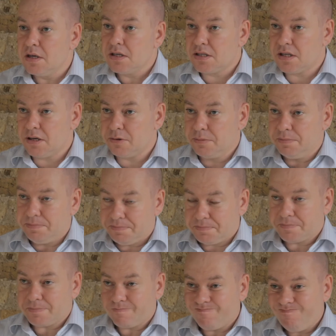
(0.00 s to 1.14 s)
So,
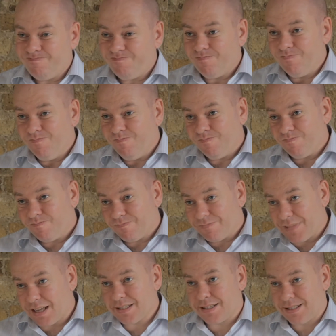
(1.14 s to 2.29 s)

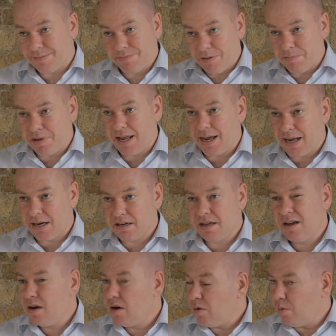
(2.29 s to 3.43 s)
that's the plan.
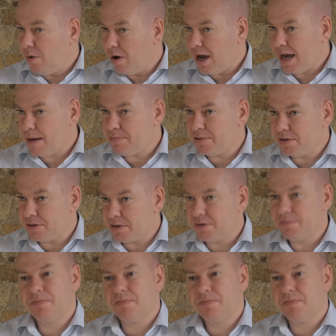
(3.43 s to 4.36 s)
What happened?